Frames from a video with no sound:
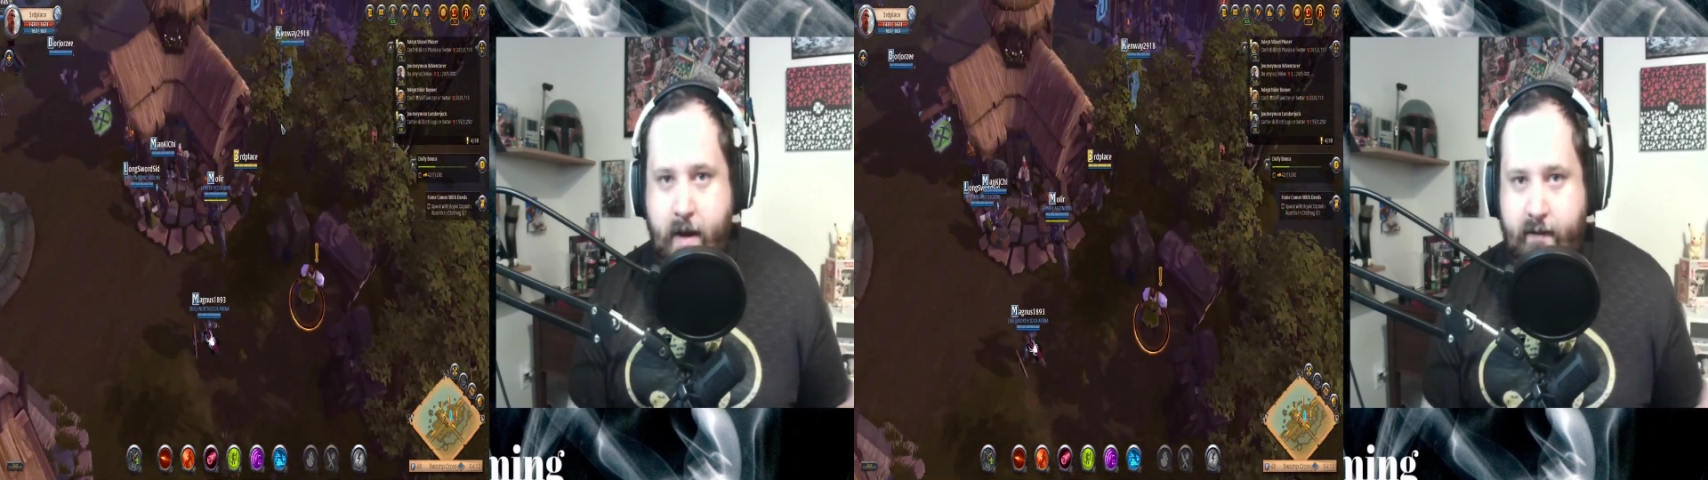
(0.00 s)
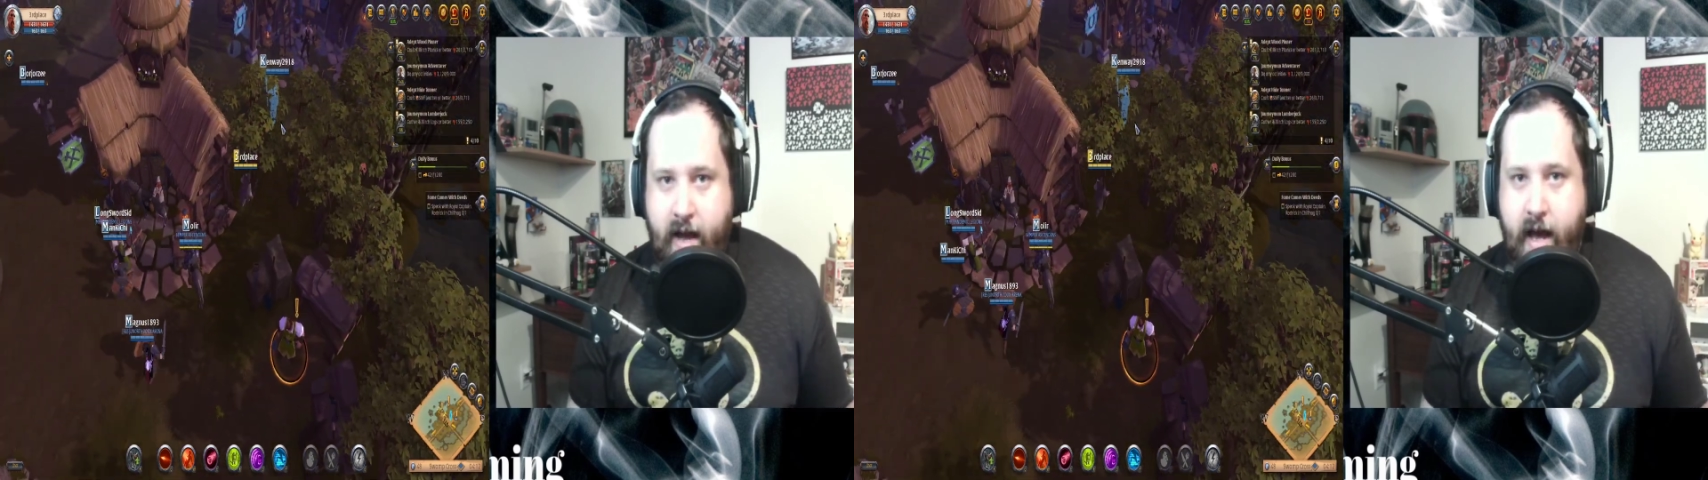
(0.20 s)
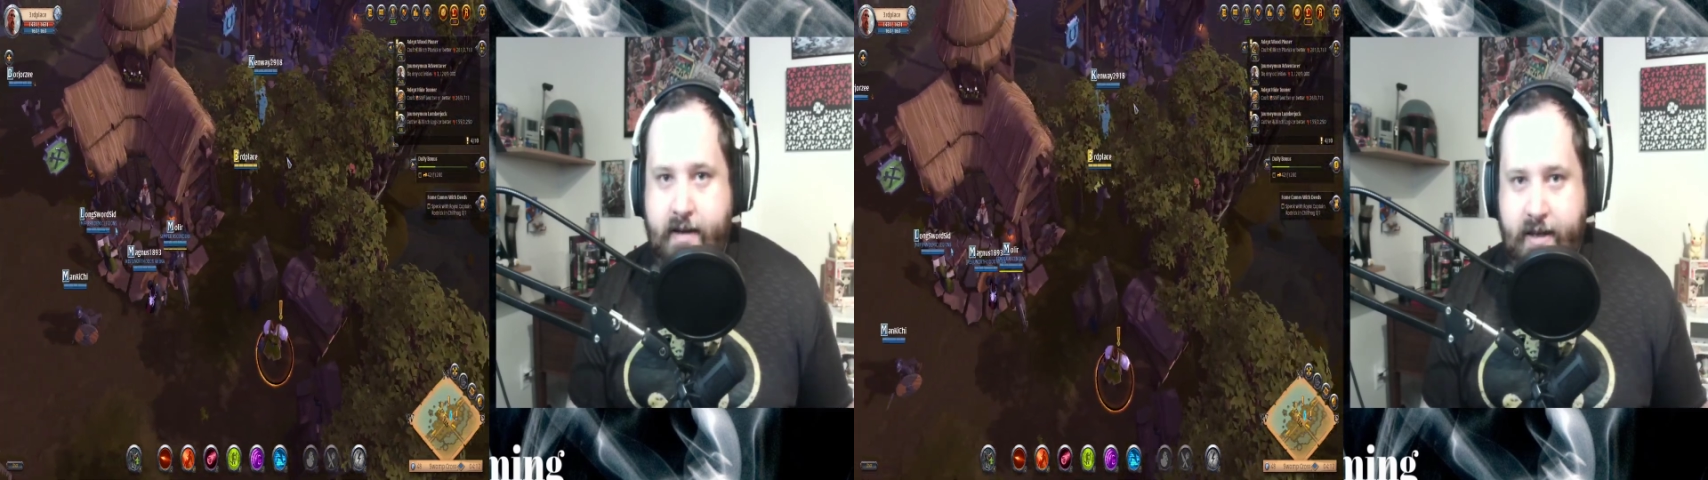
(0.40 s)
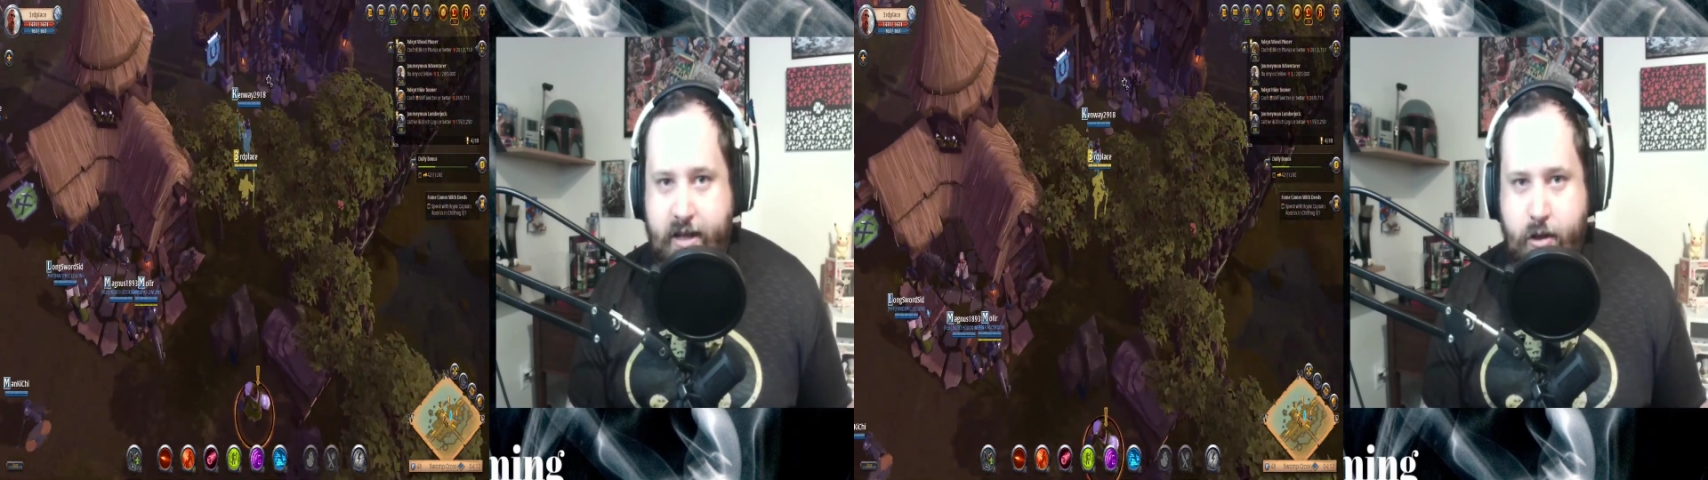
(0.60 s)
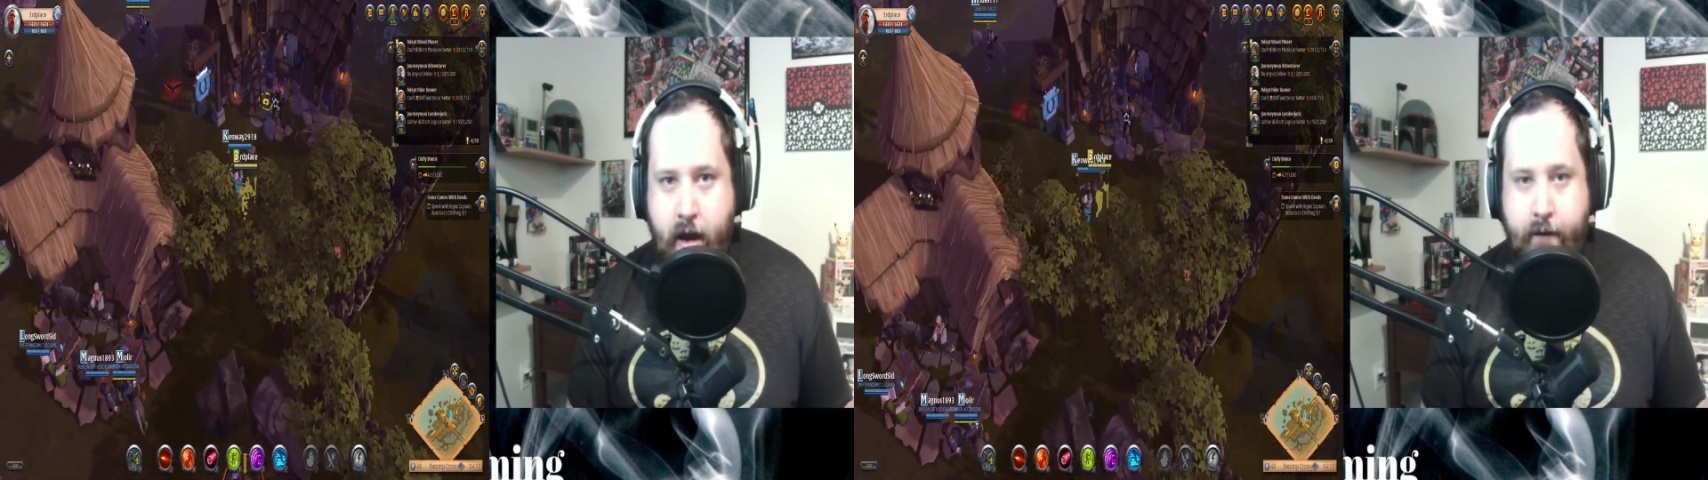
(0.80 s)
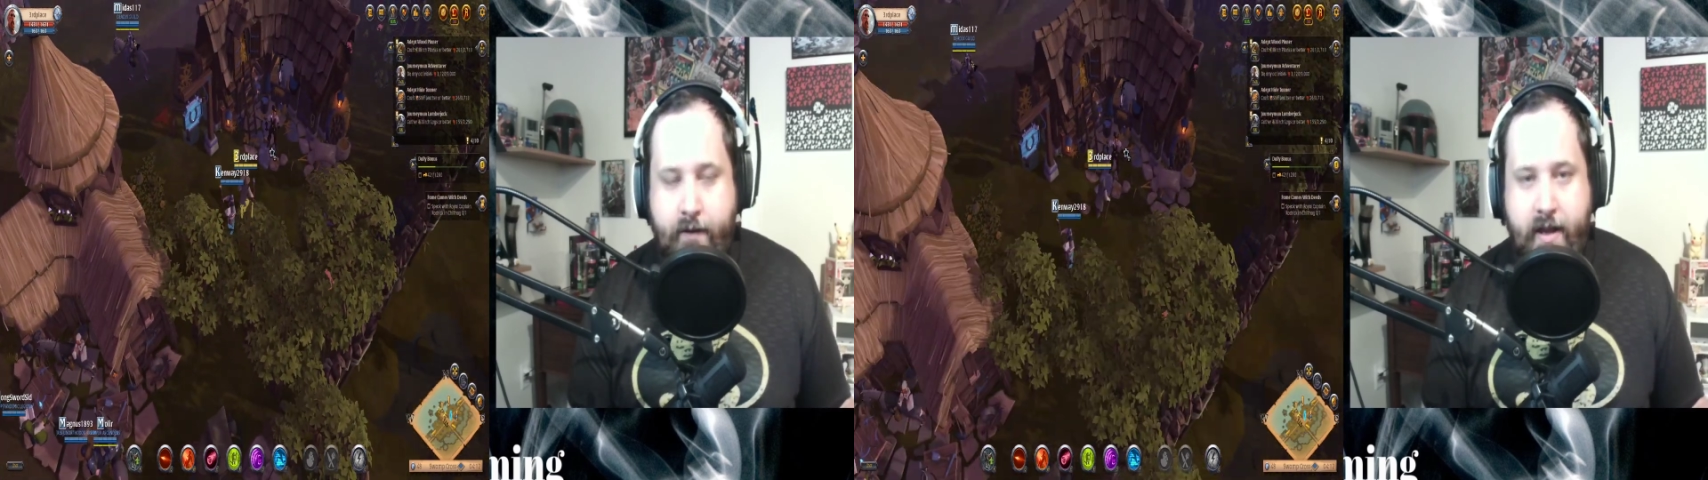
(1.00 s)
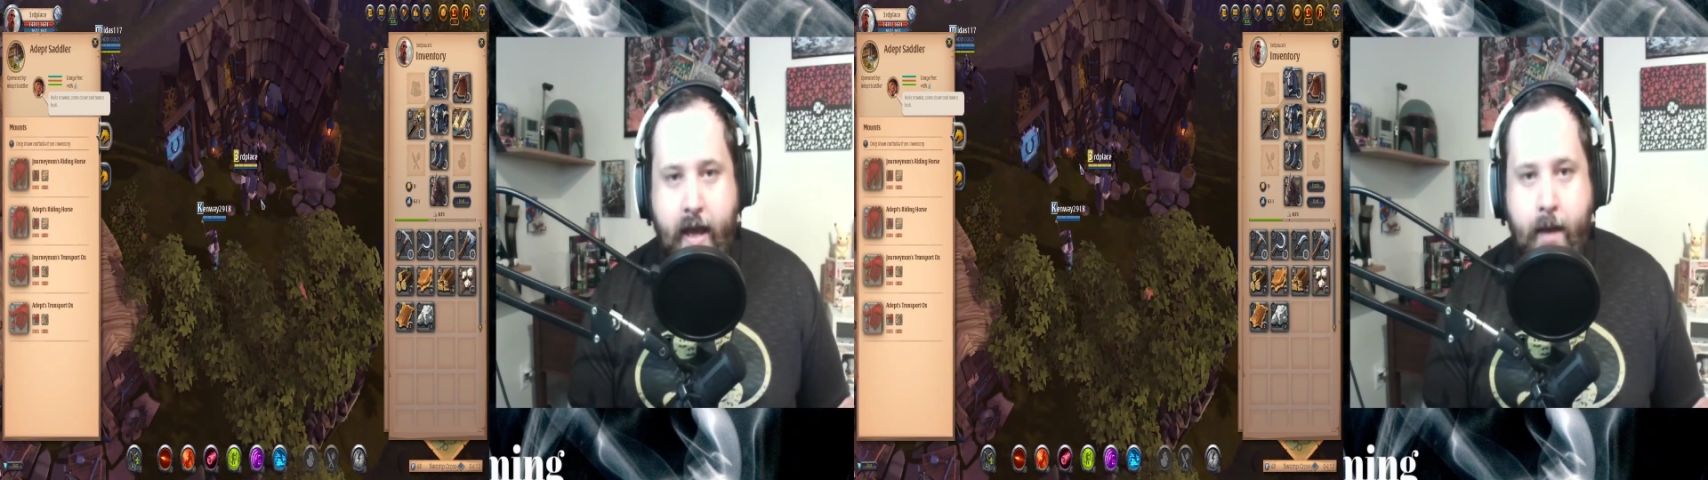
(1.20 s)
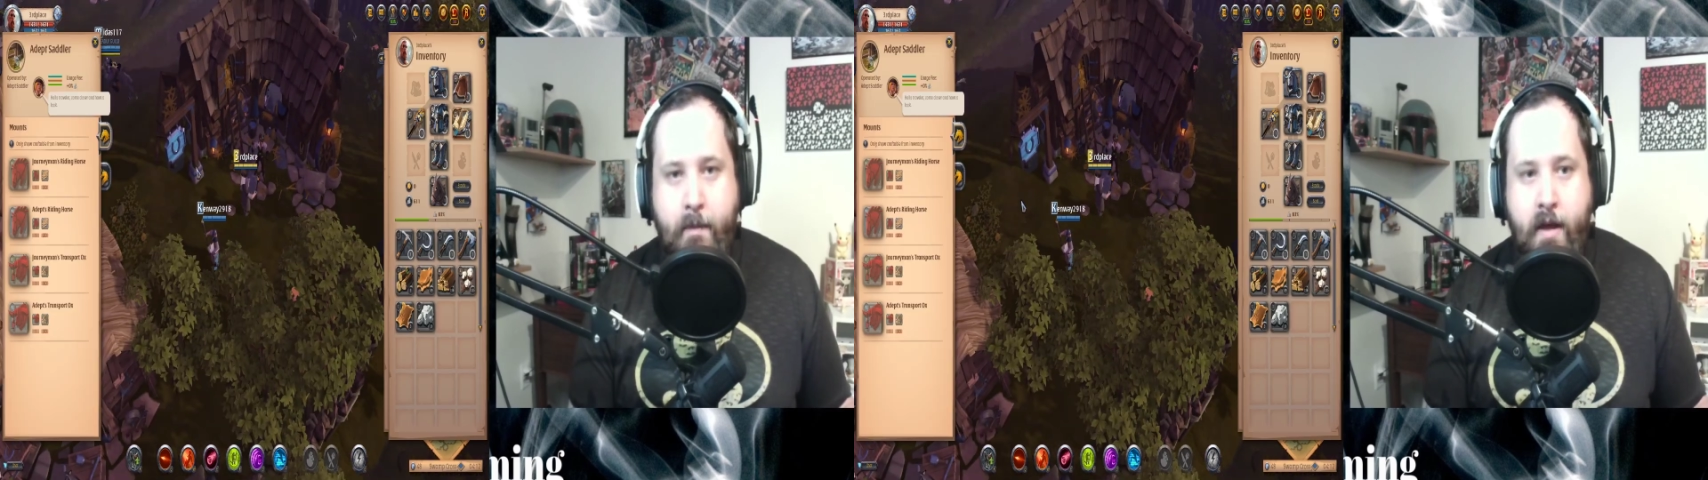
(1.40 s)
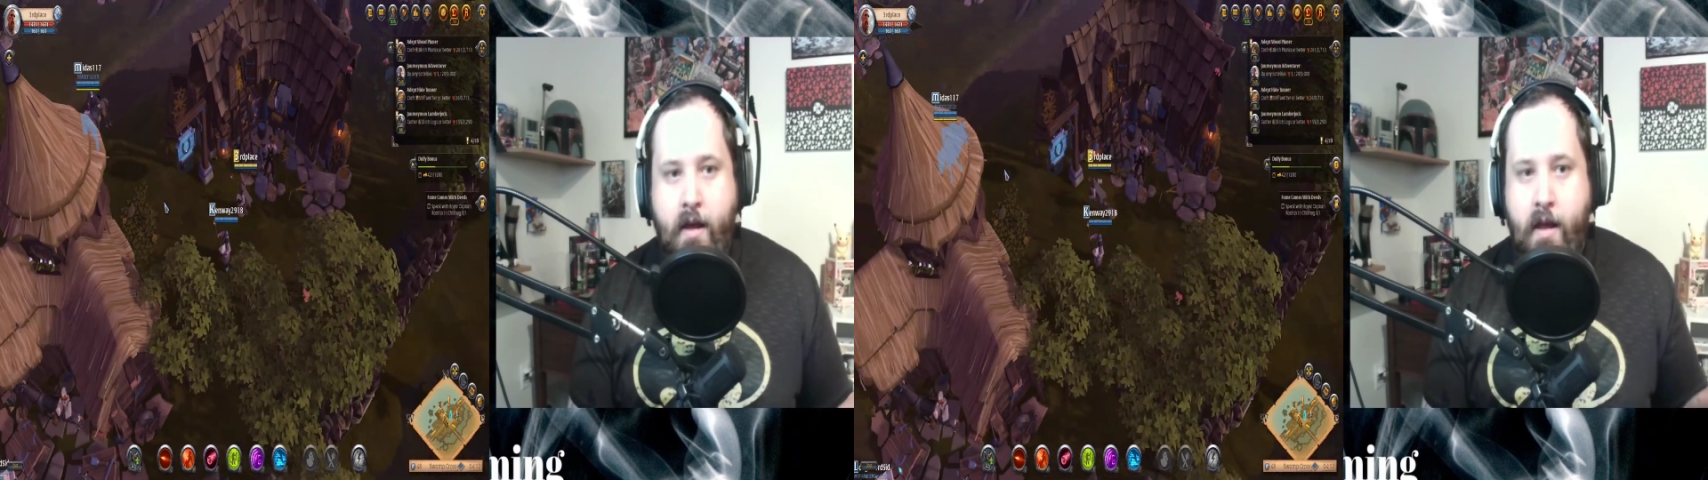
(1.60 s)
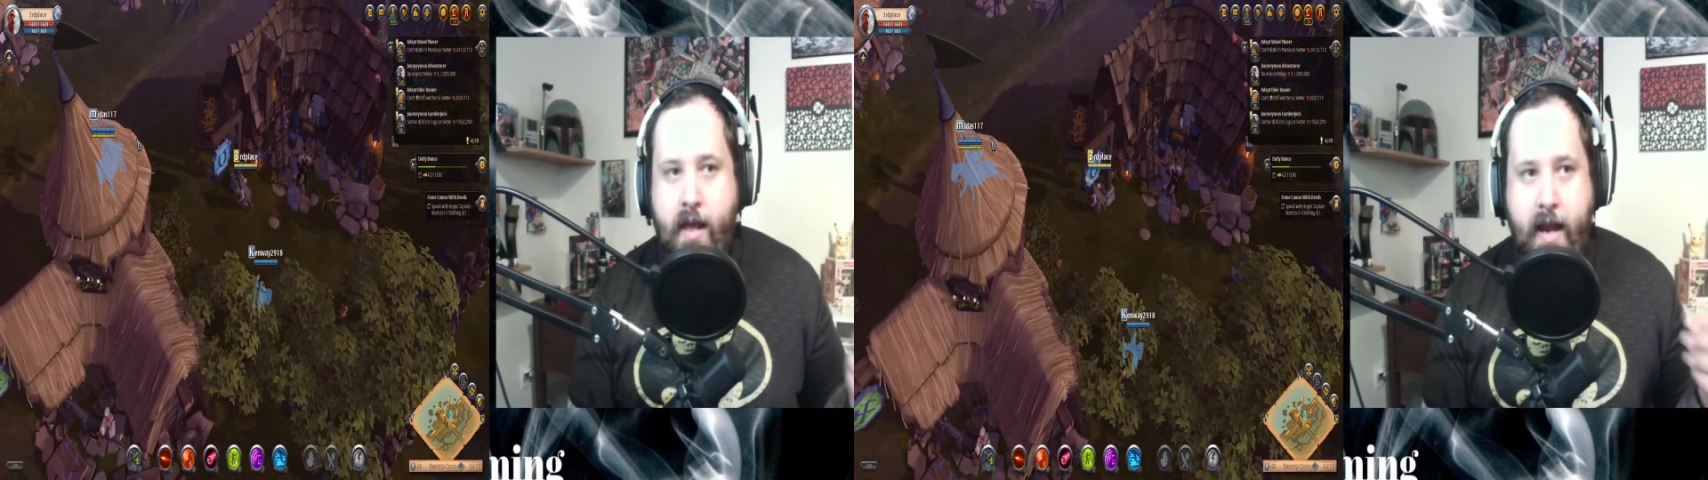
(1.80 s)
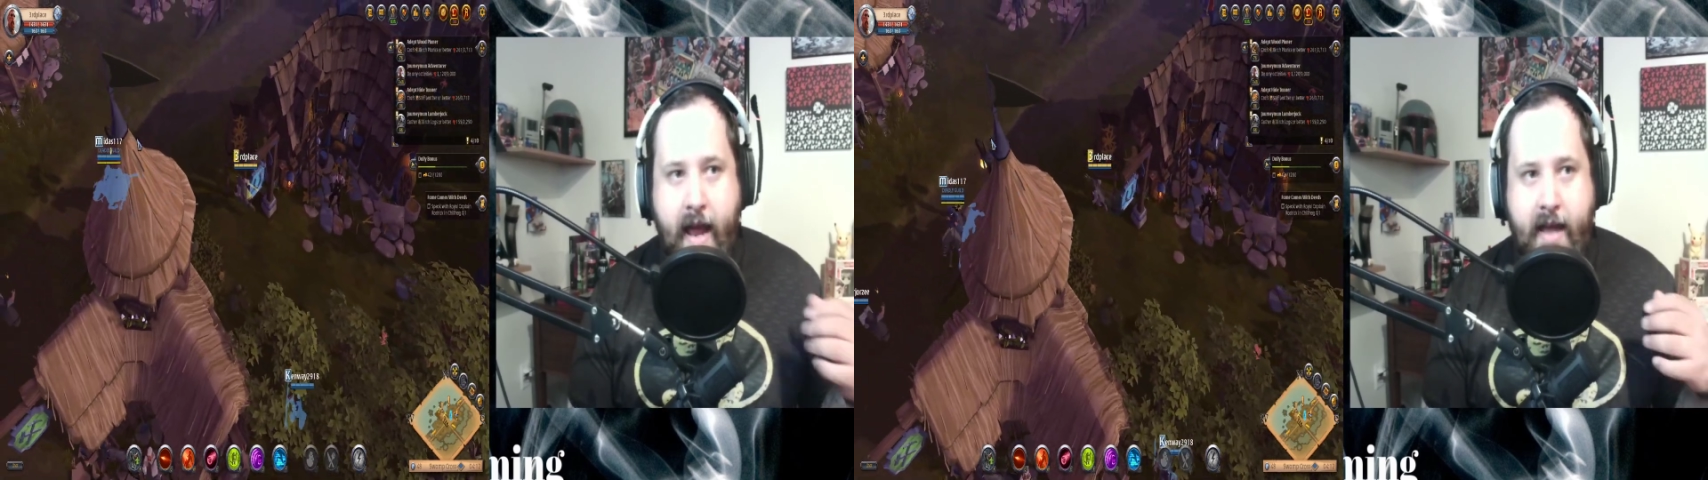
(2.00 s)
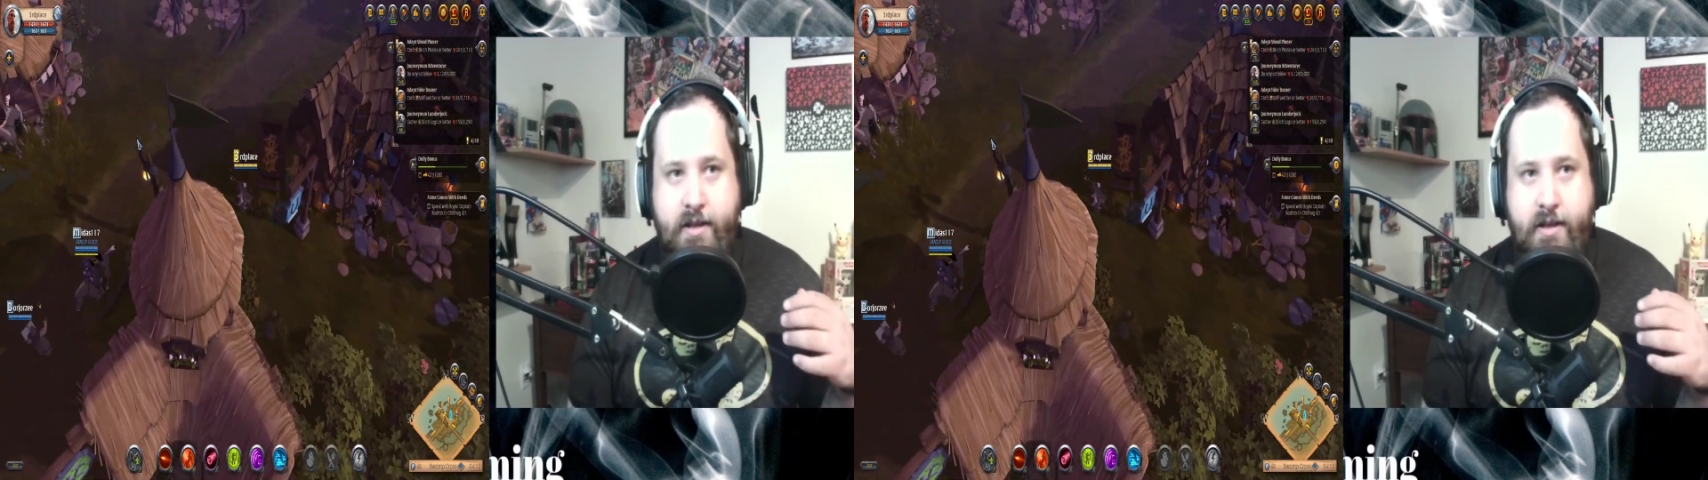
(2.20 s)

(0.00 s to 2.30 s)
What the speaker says: of content that you have for the game. It adds